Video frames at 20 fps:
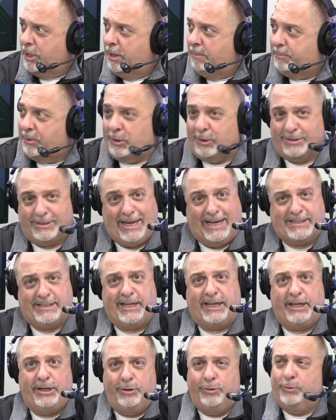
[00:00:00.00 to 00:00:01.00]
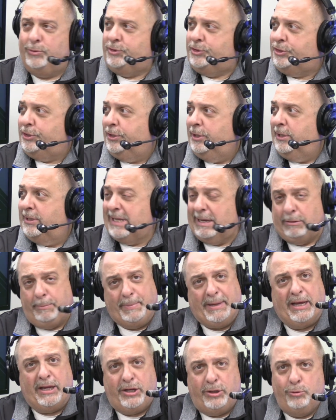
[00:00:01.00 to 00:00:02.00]
because that's a huge that would
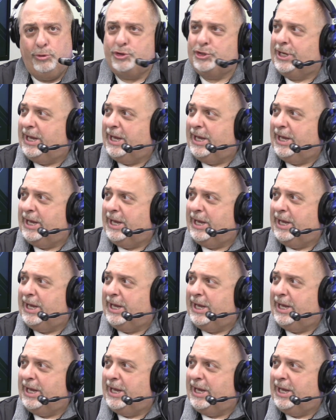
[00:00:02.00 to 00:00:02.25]
be a huge